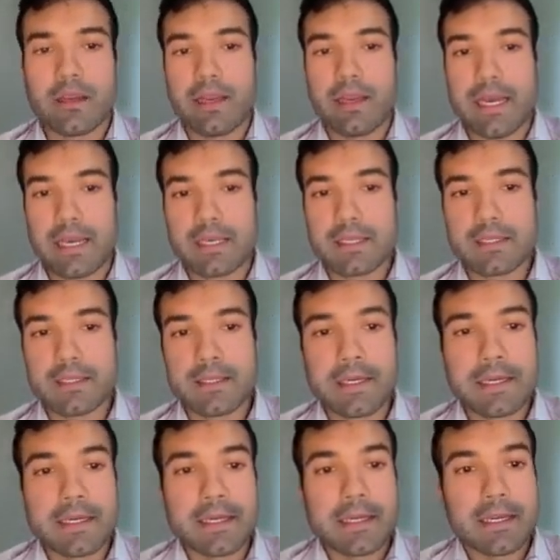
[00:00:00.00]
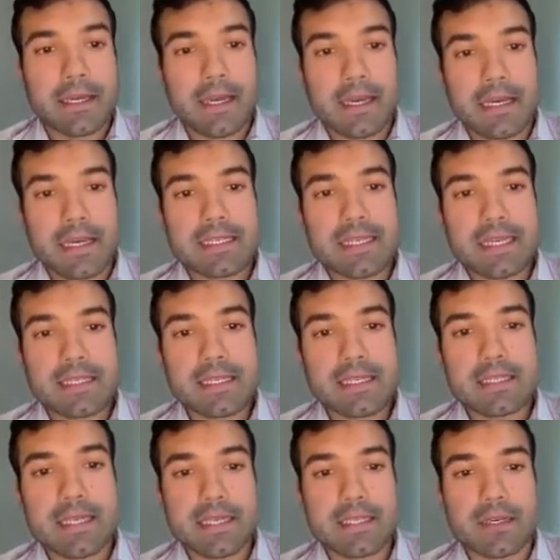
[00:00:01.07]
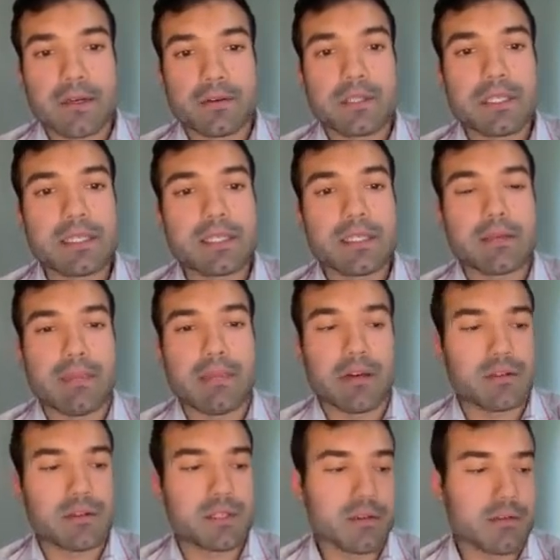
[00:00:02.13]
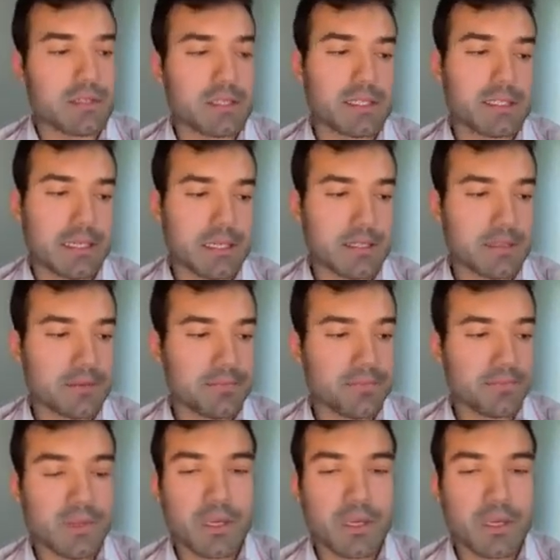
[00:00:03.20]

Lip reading: Next, accessing data on distinct microservice states.